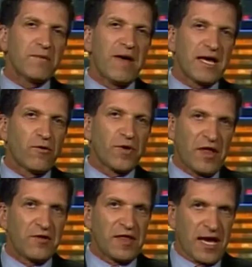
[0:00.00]
can make it
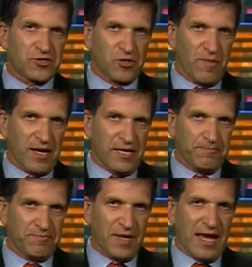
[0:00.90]
without the extra
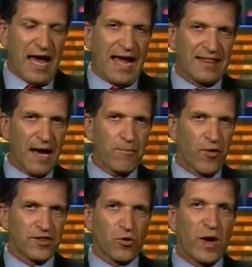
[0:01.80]
money. At that
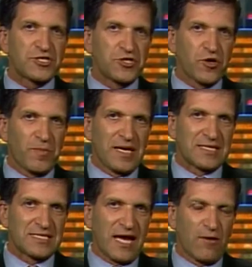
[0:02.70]
point, the West
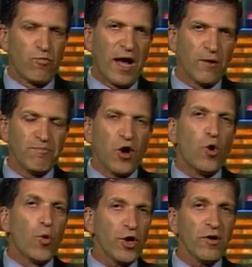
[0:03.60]
Europeans said, well,
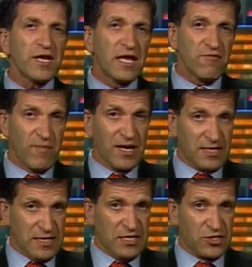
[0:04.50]
we're going to give
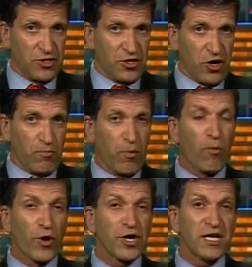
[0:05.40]
money to Eastern Europe.
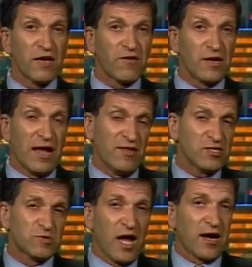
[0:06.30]
We're going to give it, and
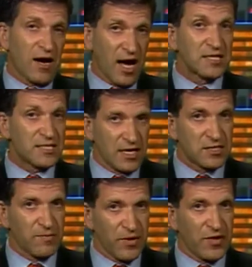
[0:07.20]
this was not an
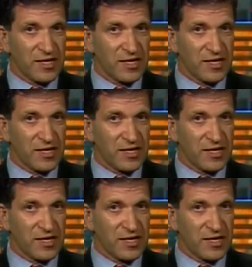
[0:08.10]
unsensible